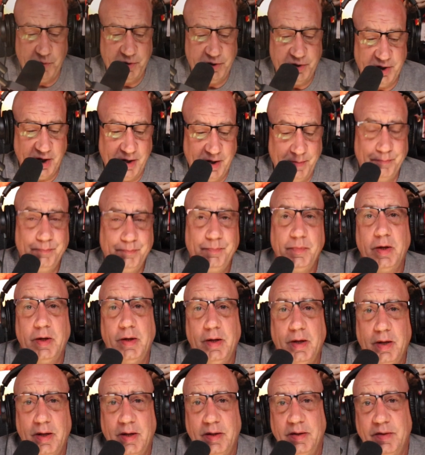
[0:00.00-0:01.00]
was him.
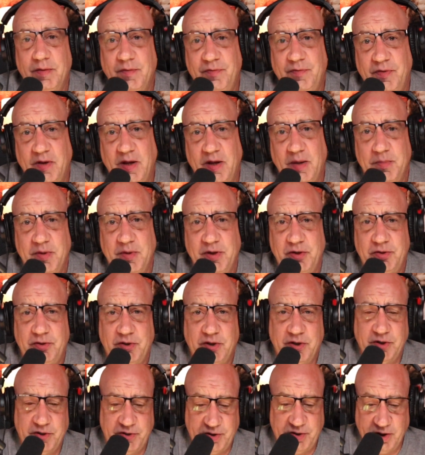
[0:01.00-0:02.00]
The famous
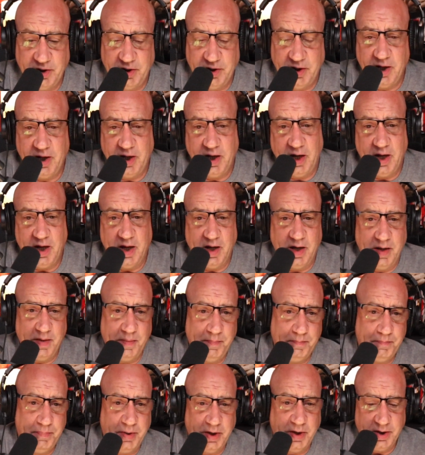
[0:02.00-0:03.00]

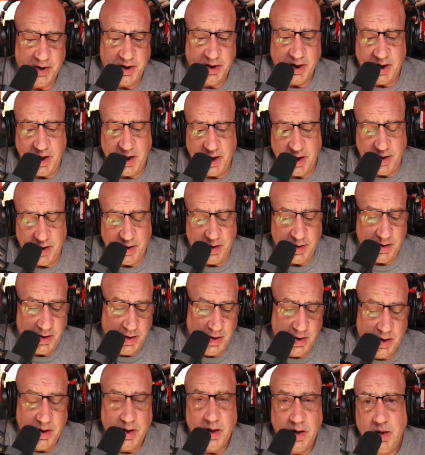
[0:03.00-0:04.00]
gazillionaire, billionaire,
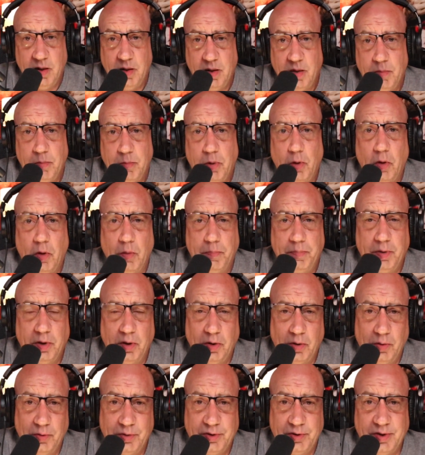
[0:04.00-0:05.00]
Paul
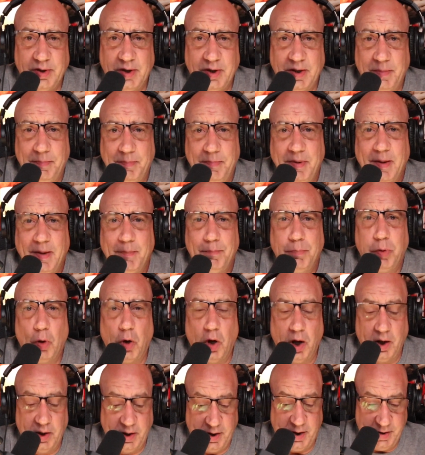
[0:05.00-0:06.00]
Pelosi, Big
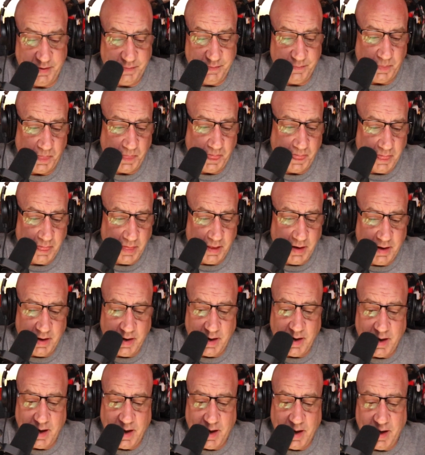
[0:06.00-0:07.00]
Paulie.
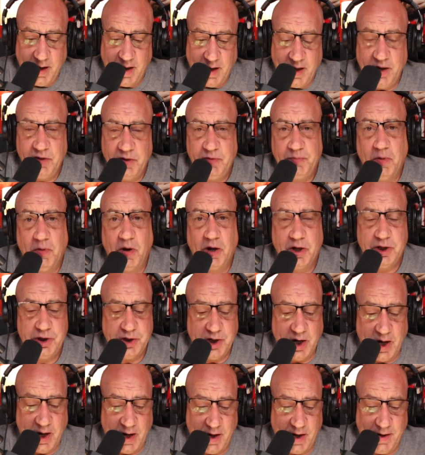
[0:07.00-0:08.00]
His
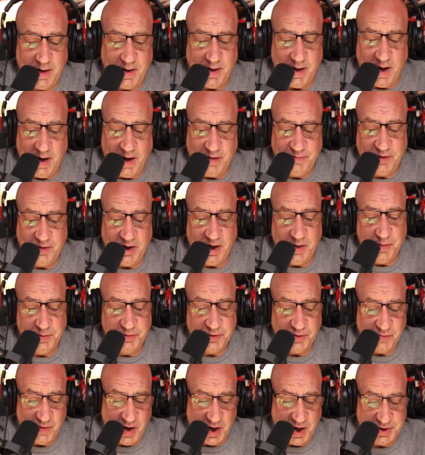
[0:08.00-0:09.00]
mugshot after he
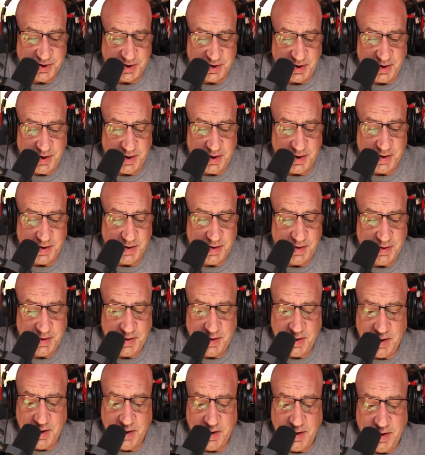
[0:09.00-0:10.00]
was arrested
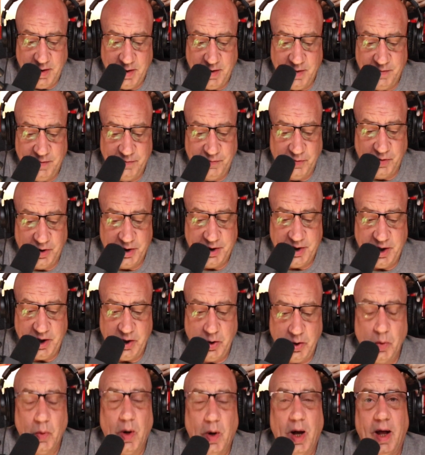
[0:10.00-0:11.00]
for a
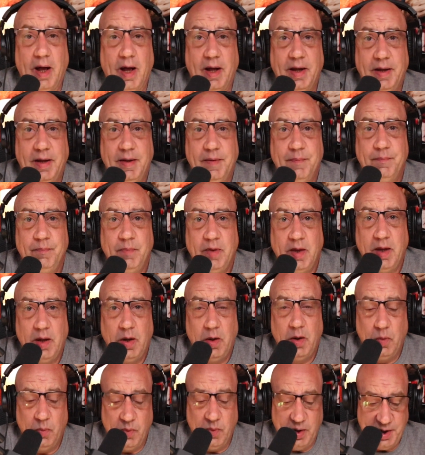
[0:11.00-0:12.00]
DUI
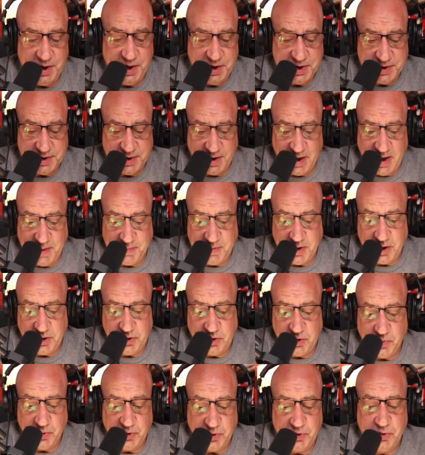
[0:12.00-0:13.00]
when he slammed
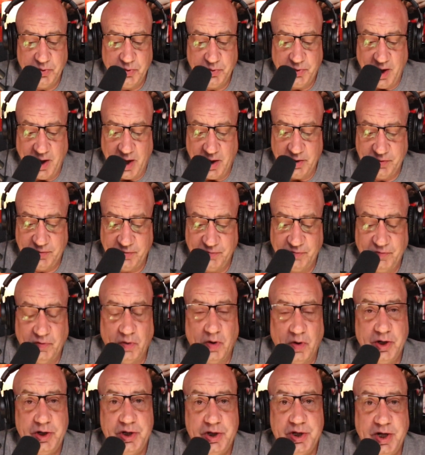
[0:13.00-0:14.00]
into a
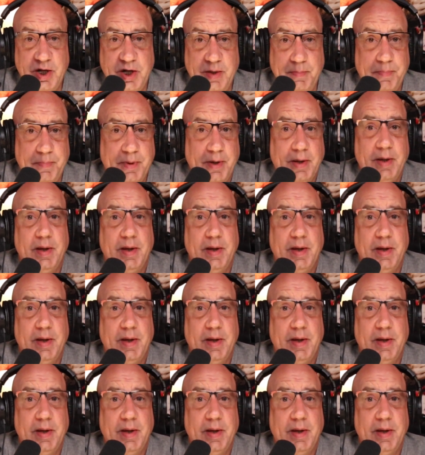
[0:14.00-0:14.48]
2004 Jeep.